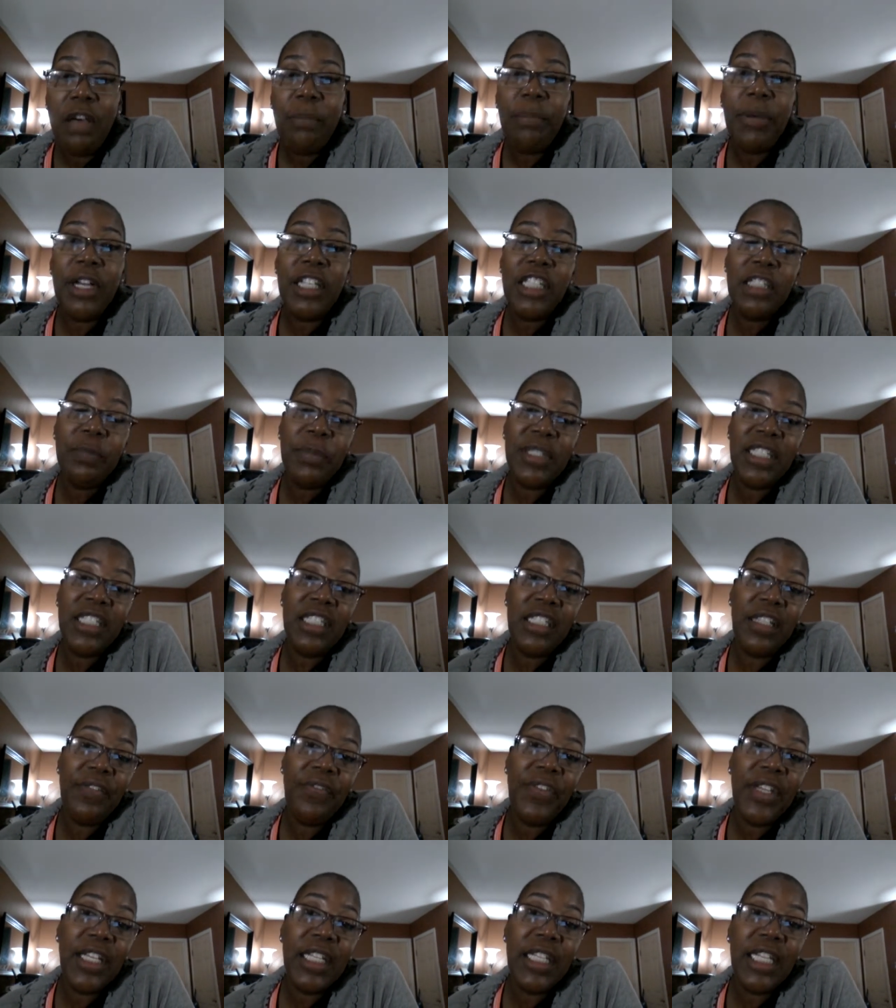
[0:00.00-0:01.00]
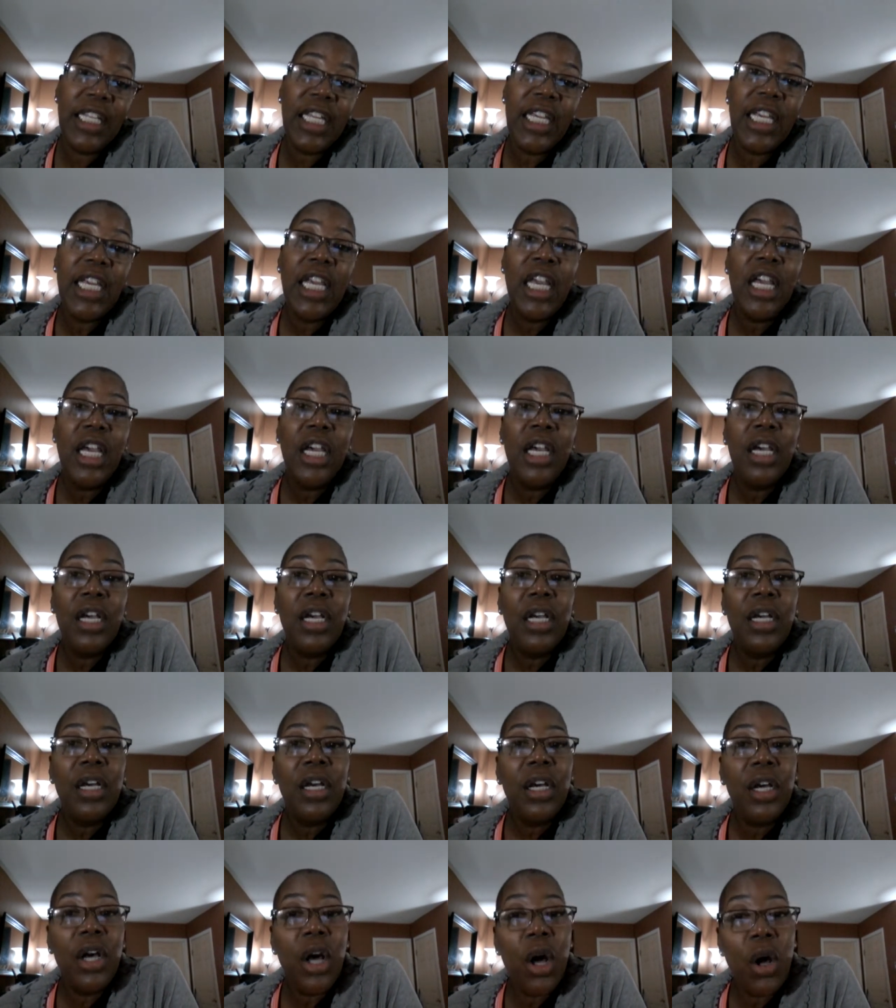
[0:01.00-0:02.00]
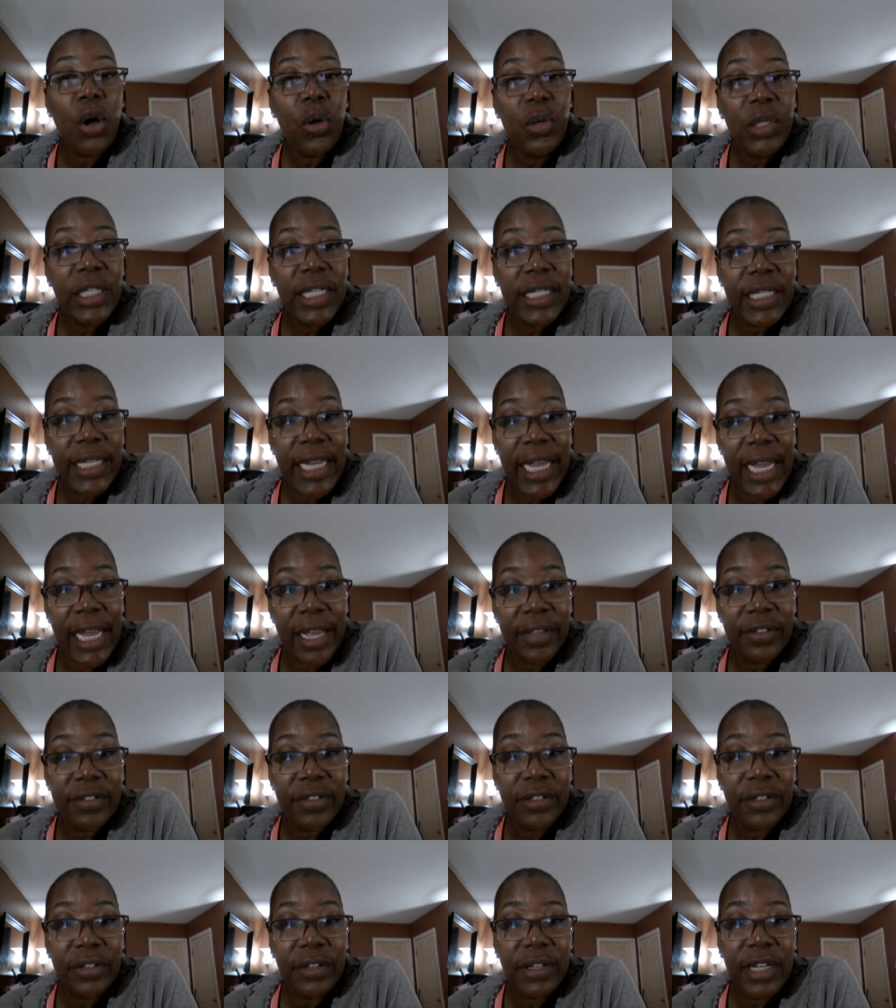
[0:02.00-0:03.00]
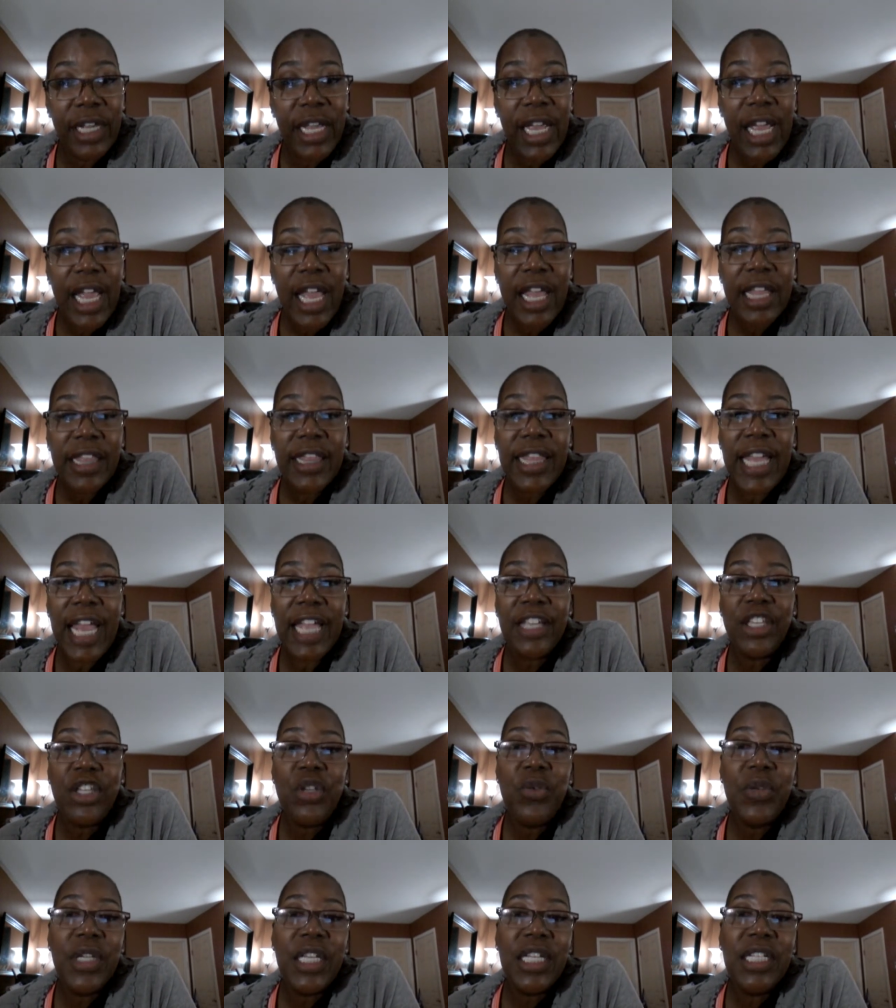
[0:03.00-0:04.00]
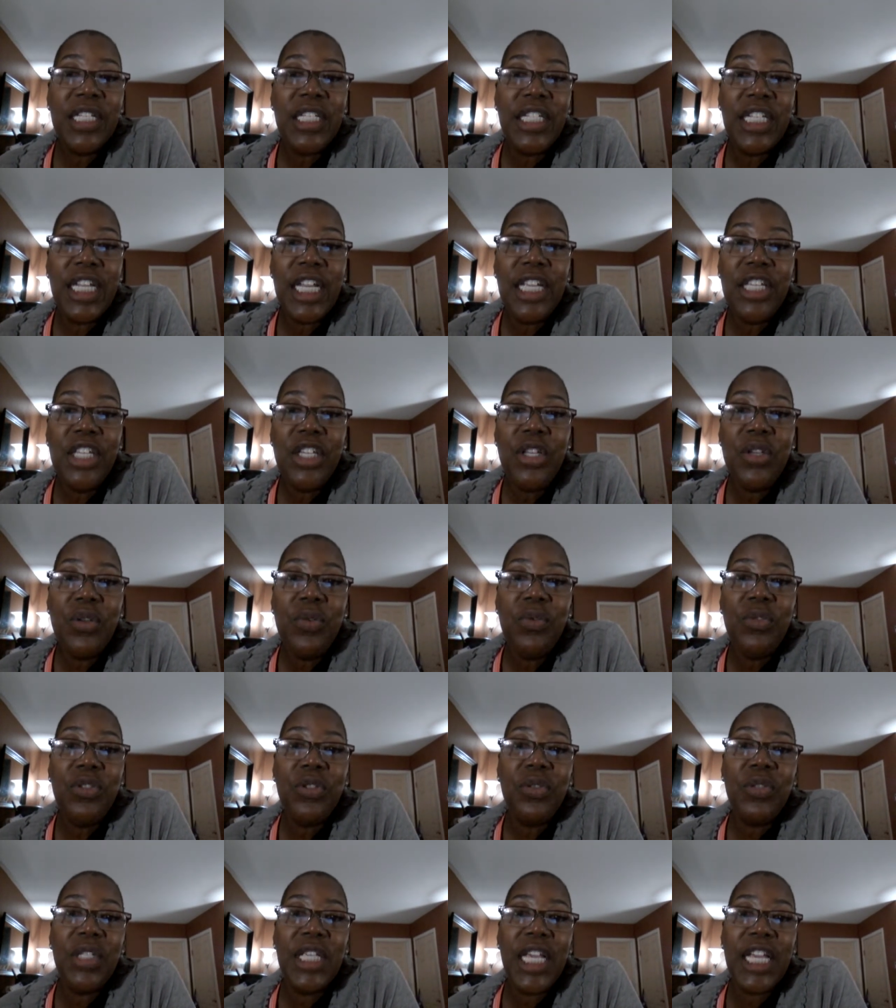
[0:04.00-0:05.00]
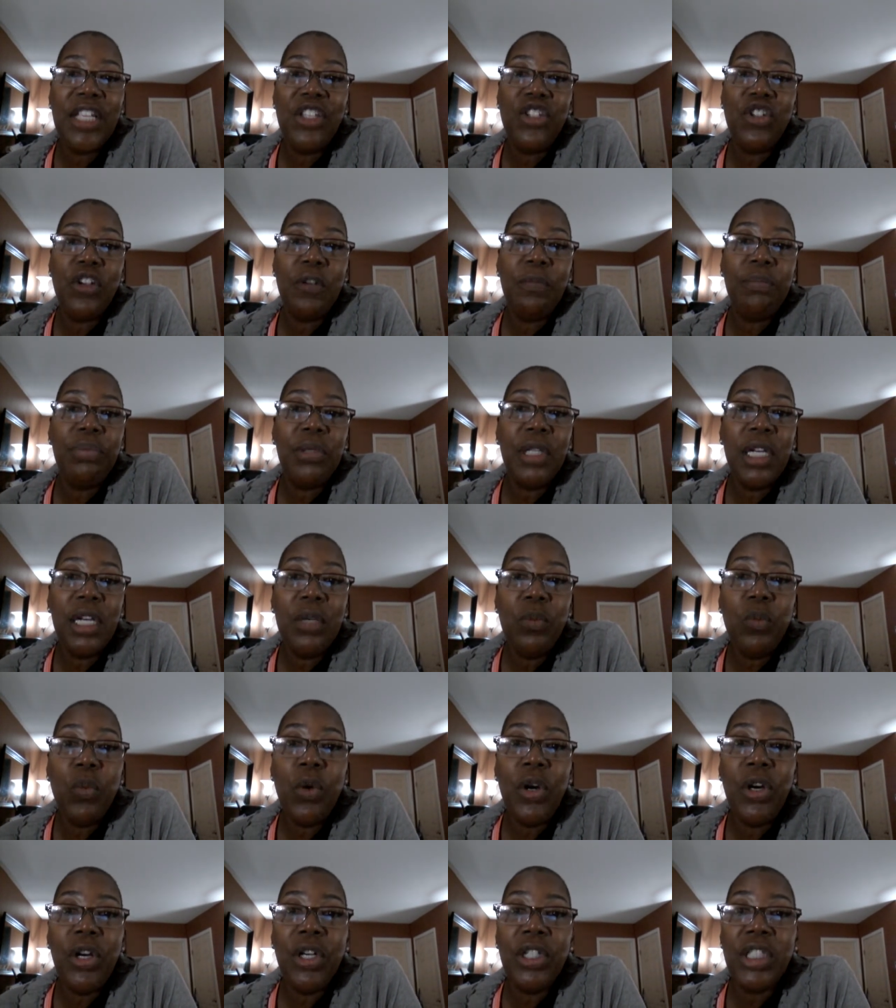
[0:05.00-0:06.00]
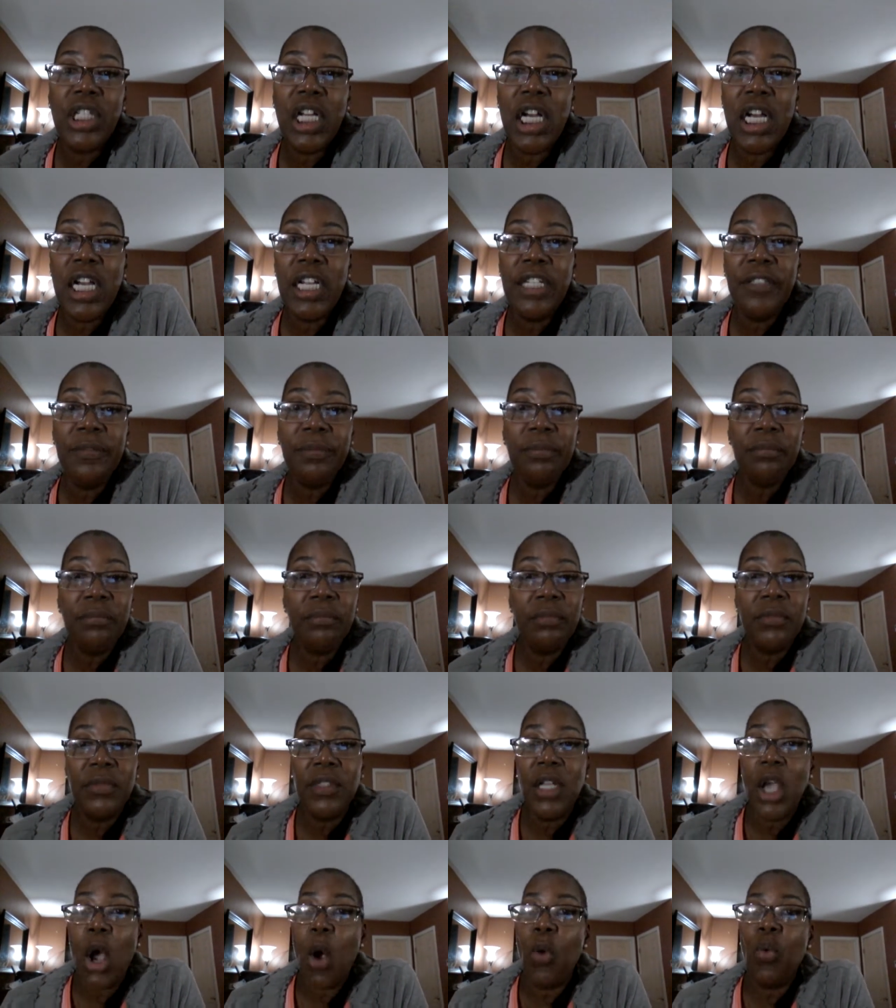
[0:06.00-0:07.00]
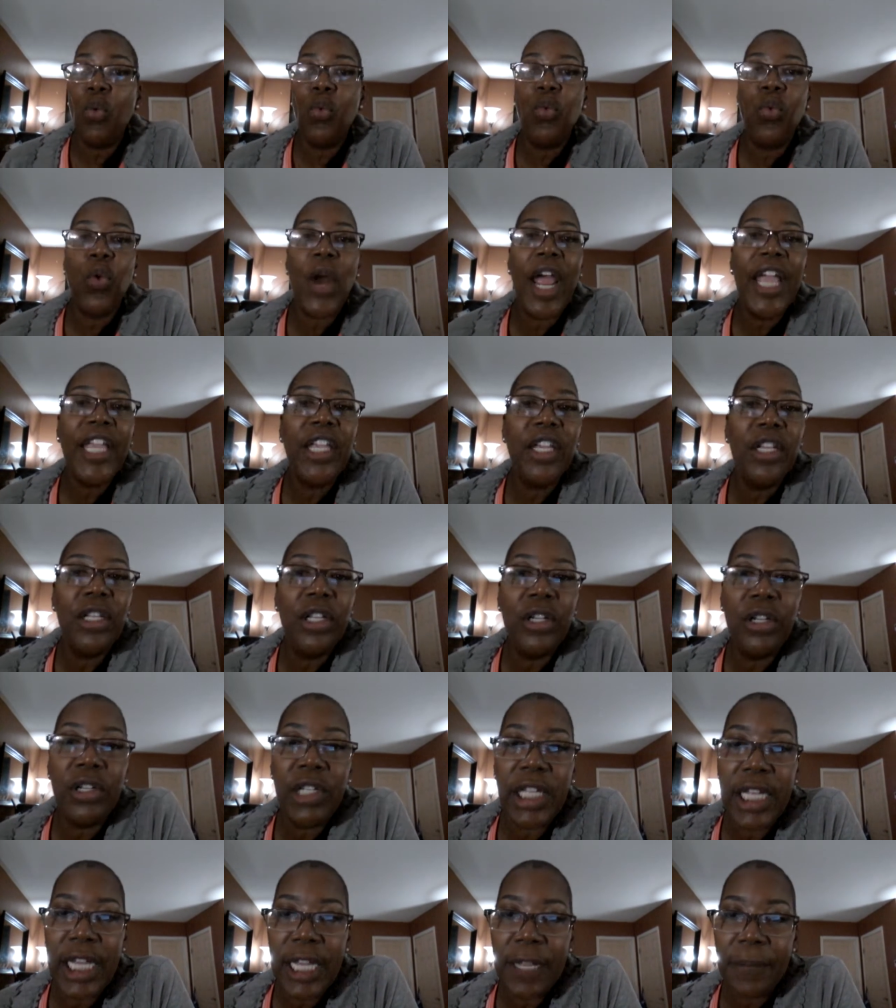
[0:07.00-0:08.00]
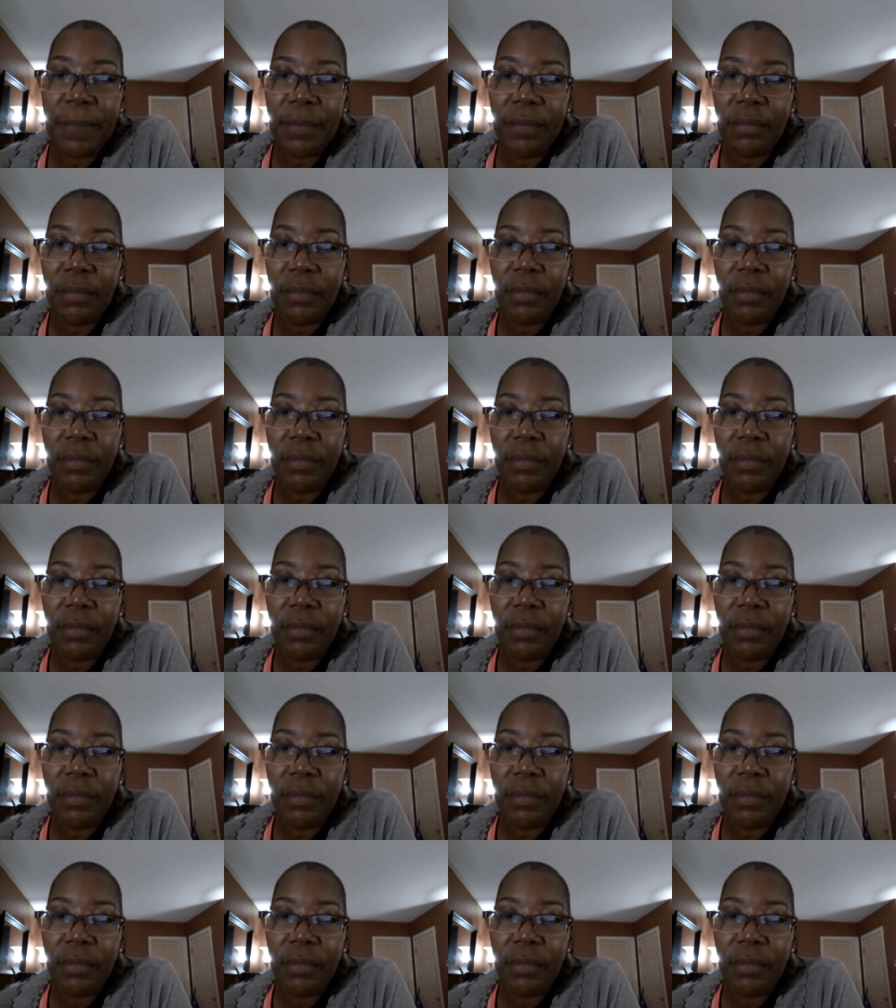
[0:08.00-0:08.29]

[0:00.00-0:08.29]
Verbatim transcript: but specifically colon cancer, that you continue to get your blood work done regularly.